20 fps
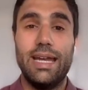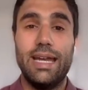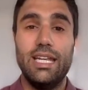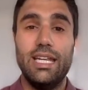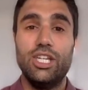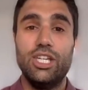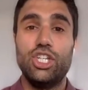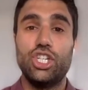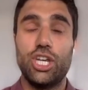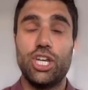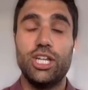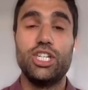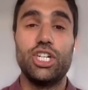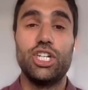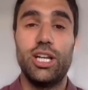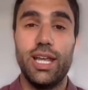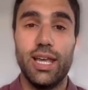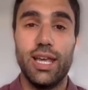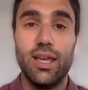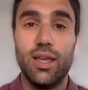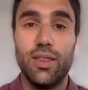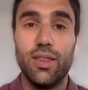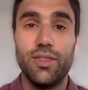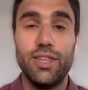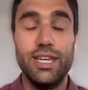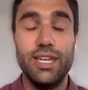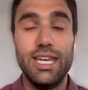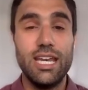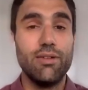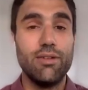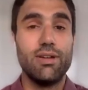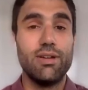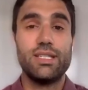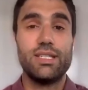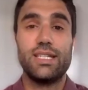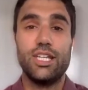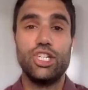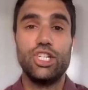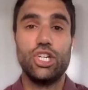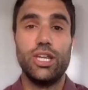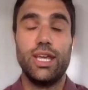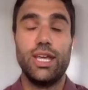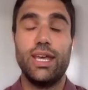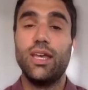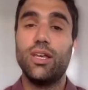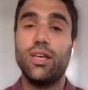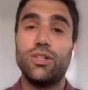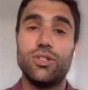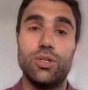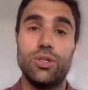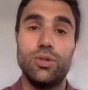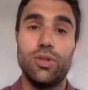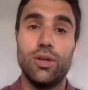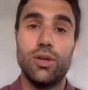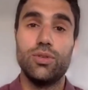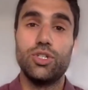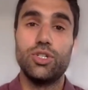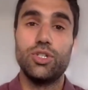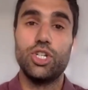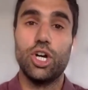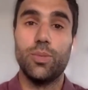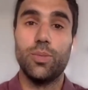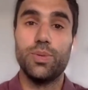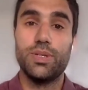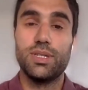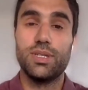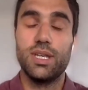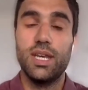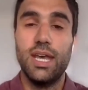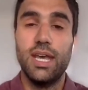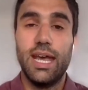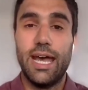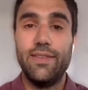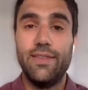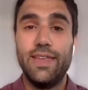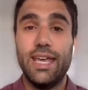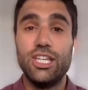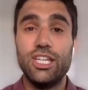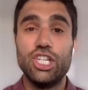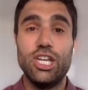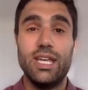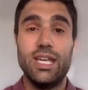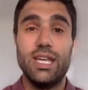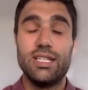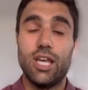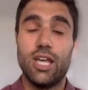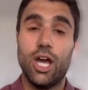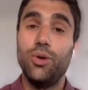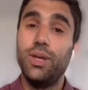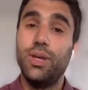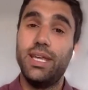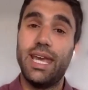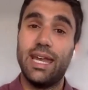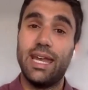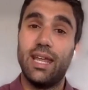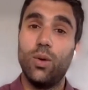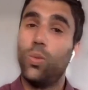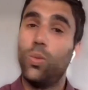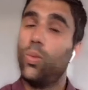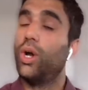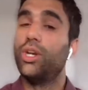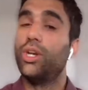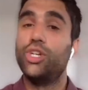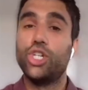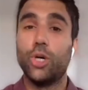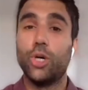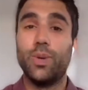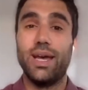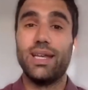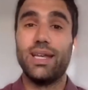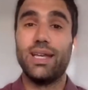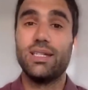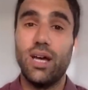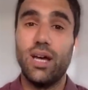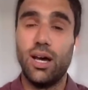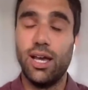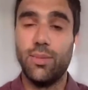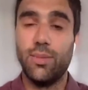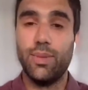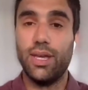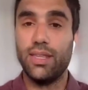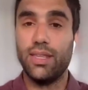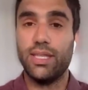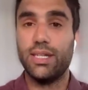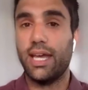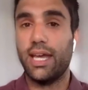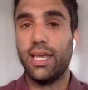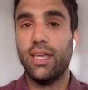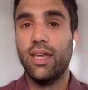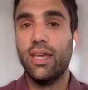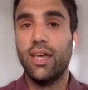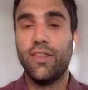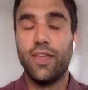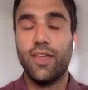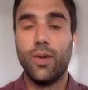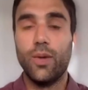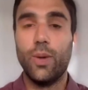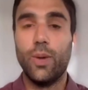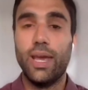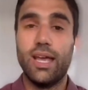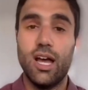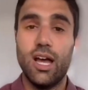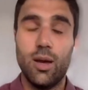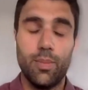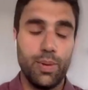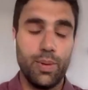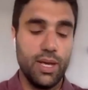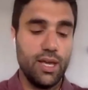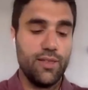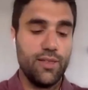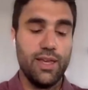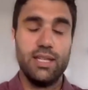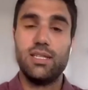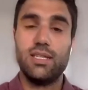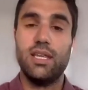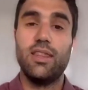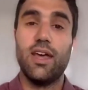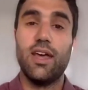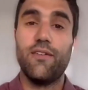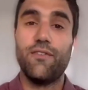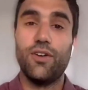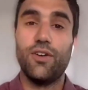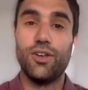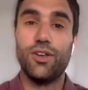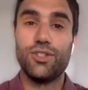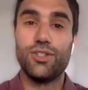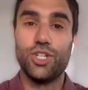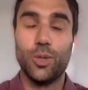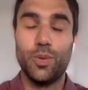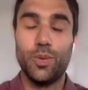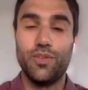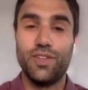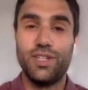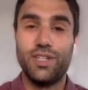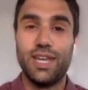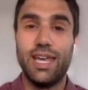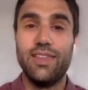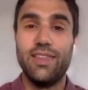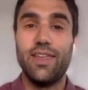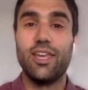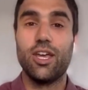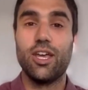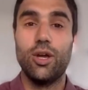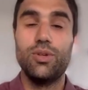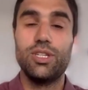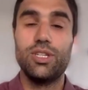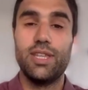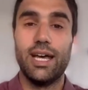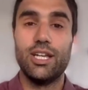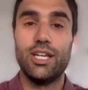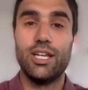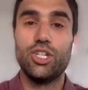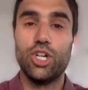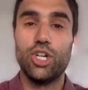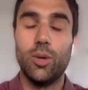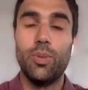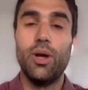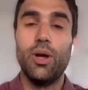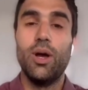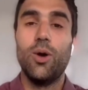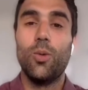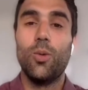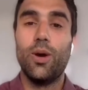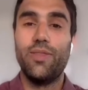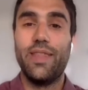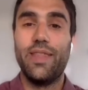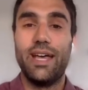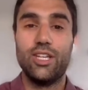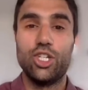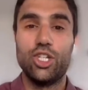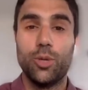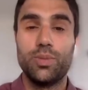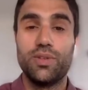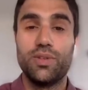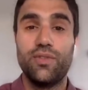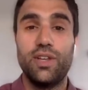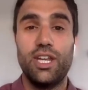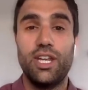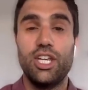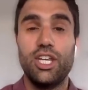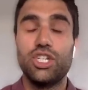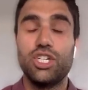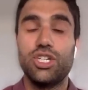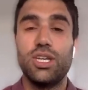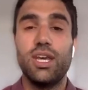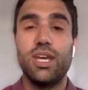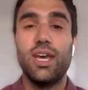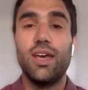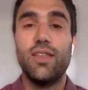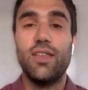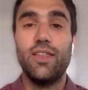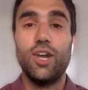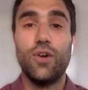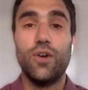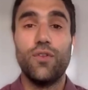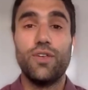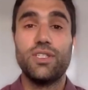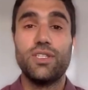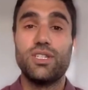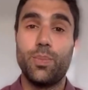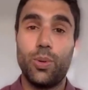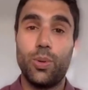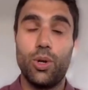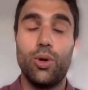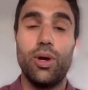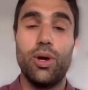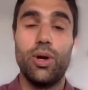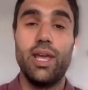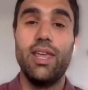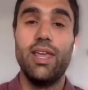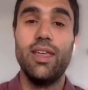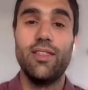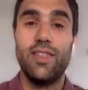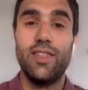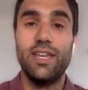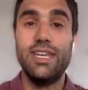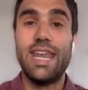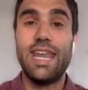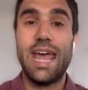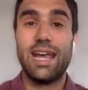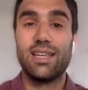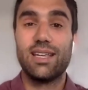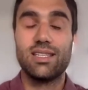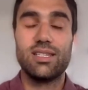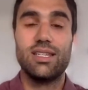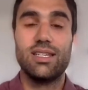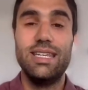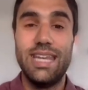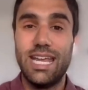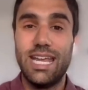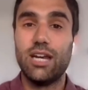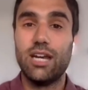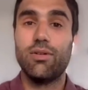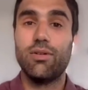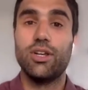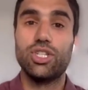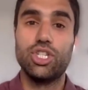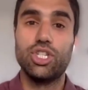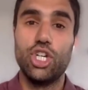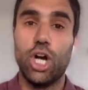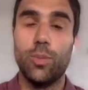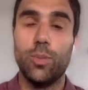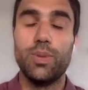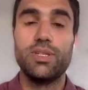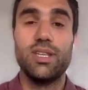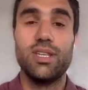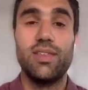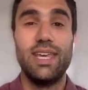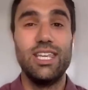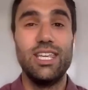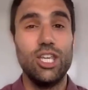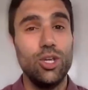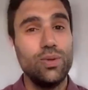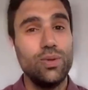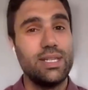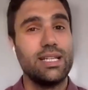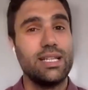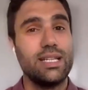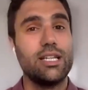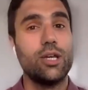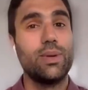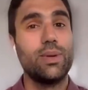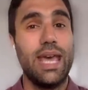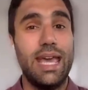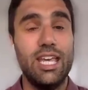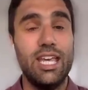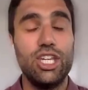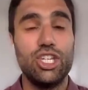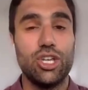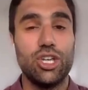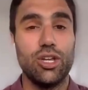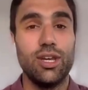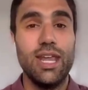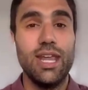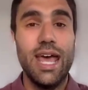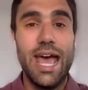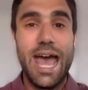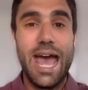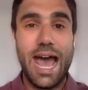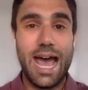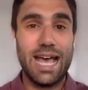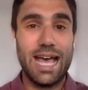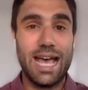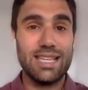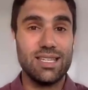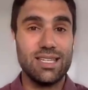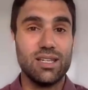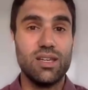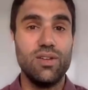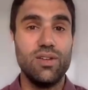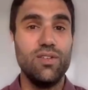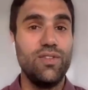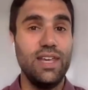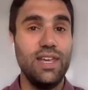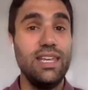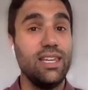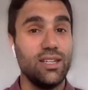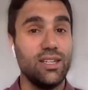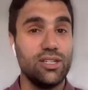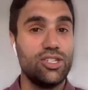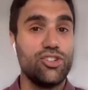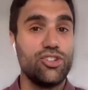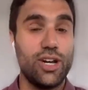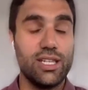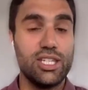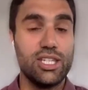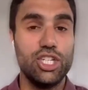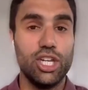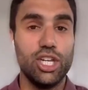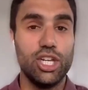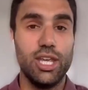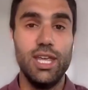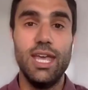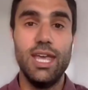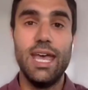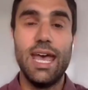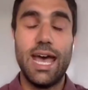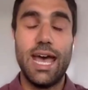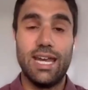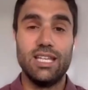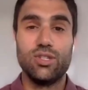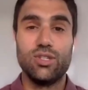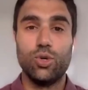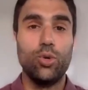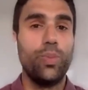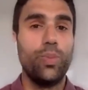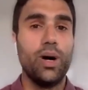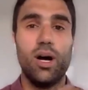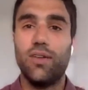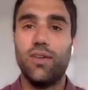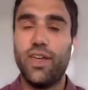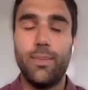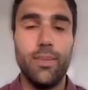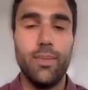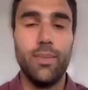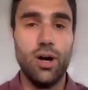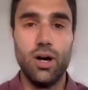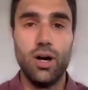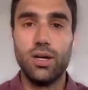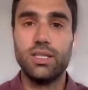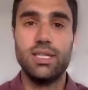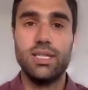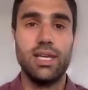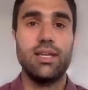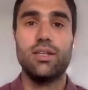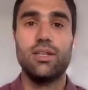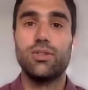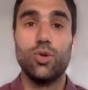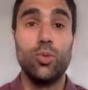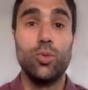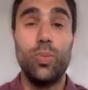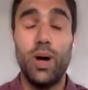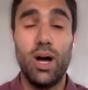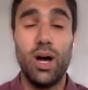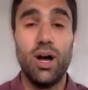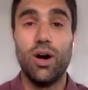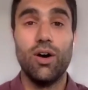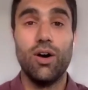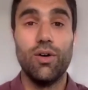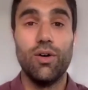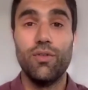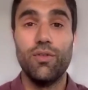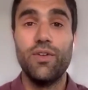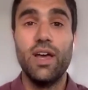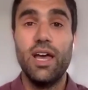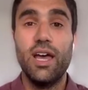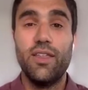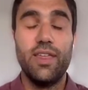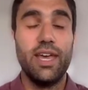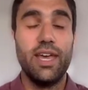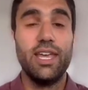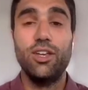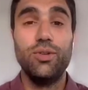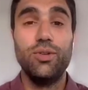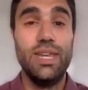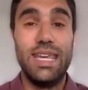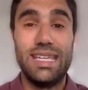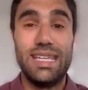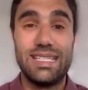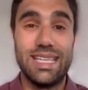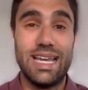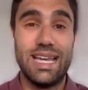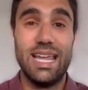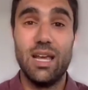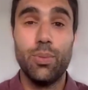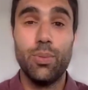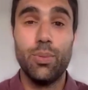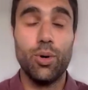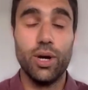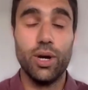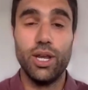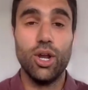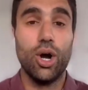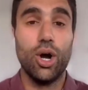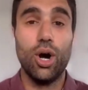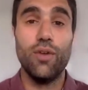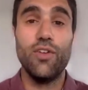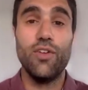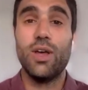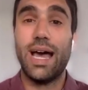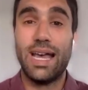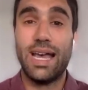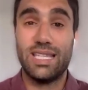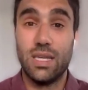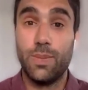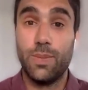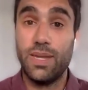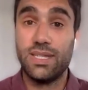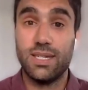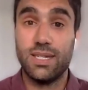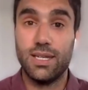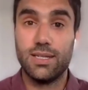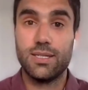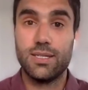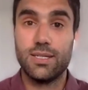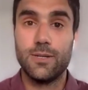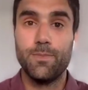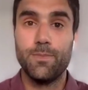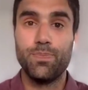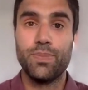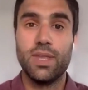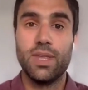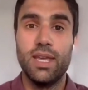and he's scheduling the nearest engineer to those jobs. And the engineers are only getting one job at a time in the day. They wake up, they see their first job of the day, they go to that job. When that job's finished, the office deploy the next nearest job. So they're using location as a convenient strategy, and it's all part of their marketing and it's all part of their unique selling point of it as a business.